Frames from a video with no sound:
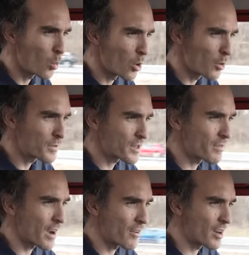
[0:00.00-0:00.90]
wolves are
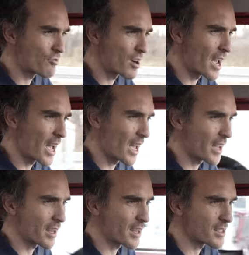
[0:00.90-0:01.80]
very
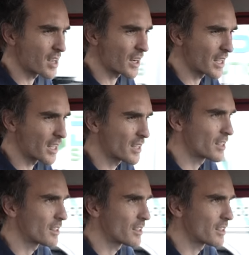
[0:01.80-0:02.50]
rare in Kentucky.